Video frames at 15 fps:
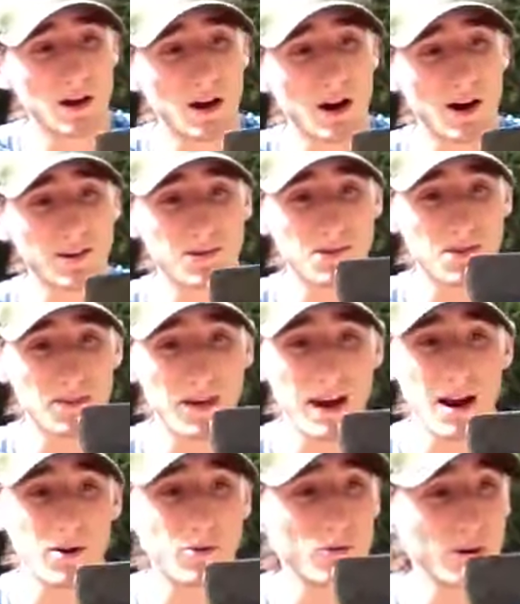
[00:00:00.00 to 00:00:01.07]
other than
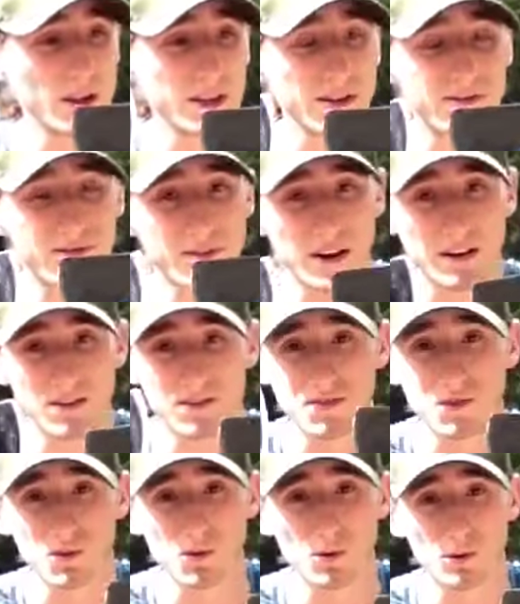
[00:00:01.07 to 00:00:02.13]
that, really effective
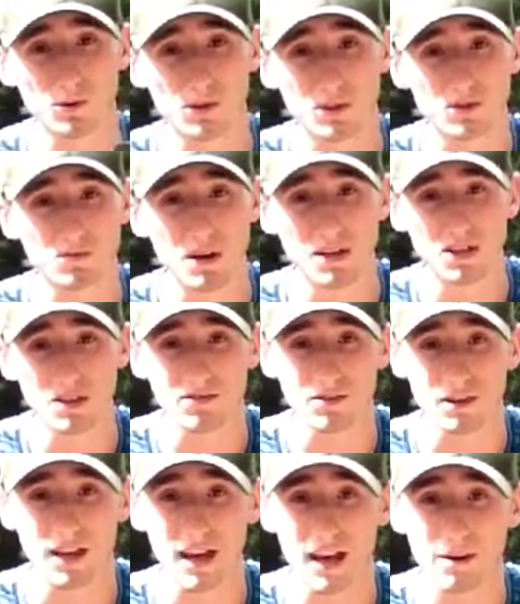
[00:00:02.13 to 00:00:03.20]
tools, especially
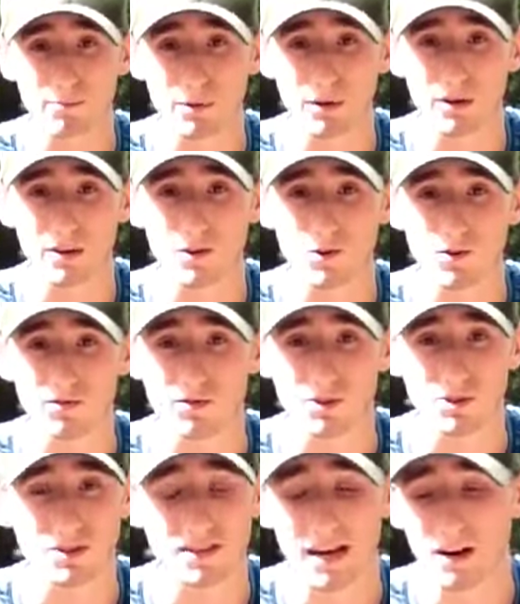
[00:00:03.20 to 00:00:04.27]
for camping or if you're
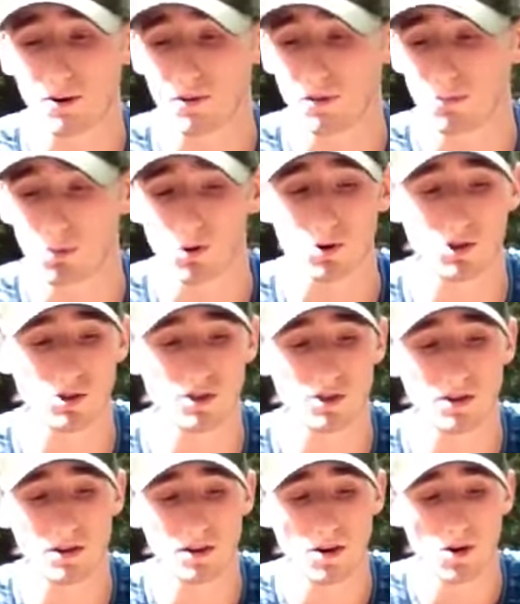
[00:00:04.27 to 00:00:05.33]
just out in the bush
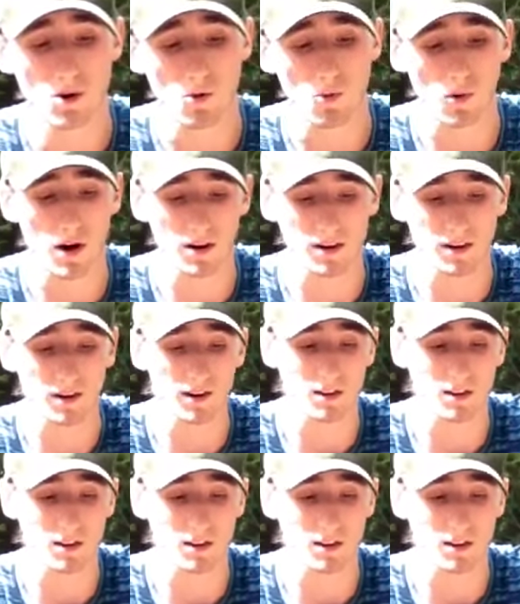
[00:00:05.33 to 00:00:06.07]
walking.